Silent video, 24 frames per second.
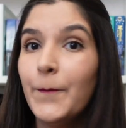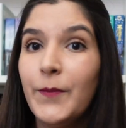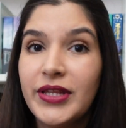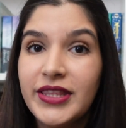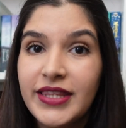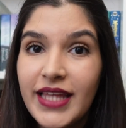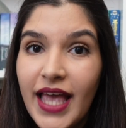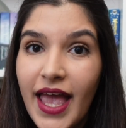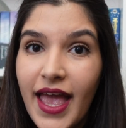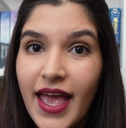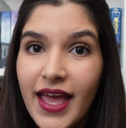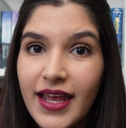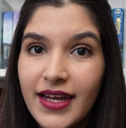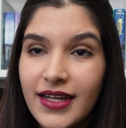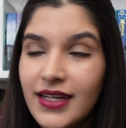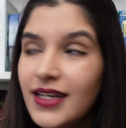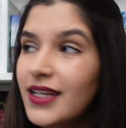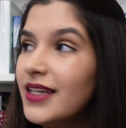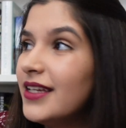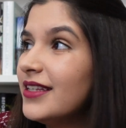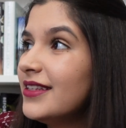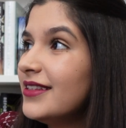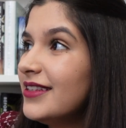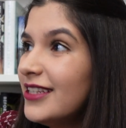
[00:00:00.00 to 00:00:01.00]
But then,
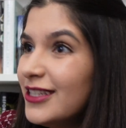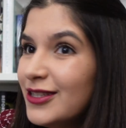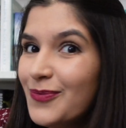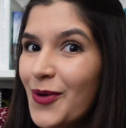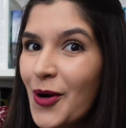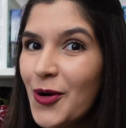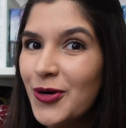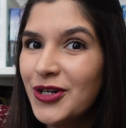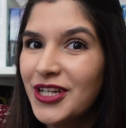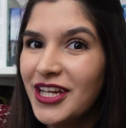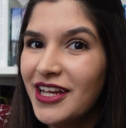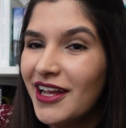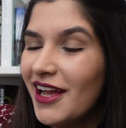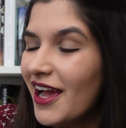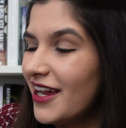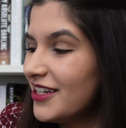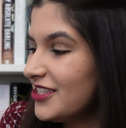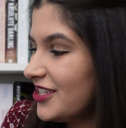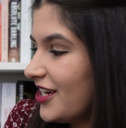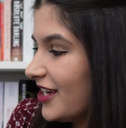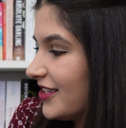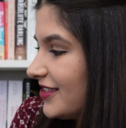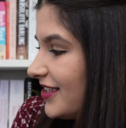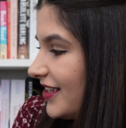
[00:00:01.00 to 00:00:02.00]
this morning, I
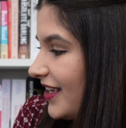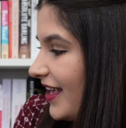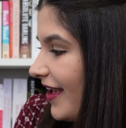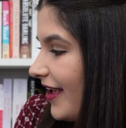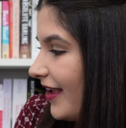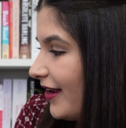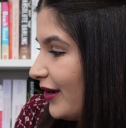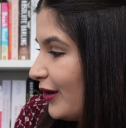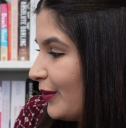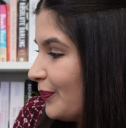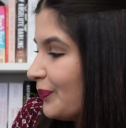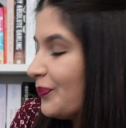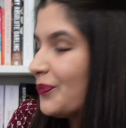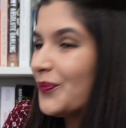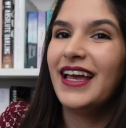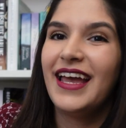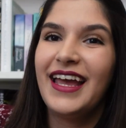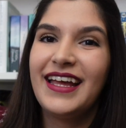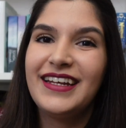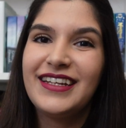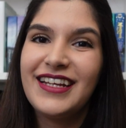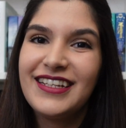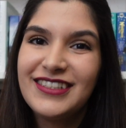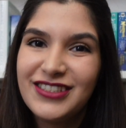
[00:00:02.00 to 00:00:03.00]
checked again,
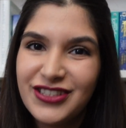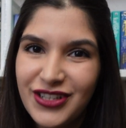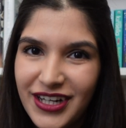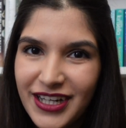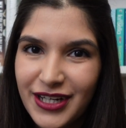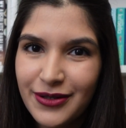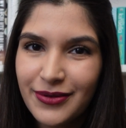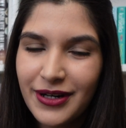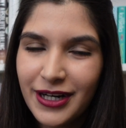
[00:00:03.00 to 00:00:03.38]
and Andrea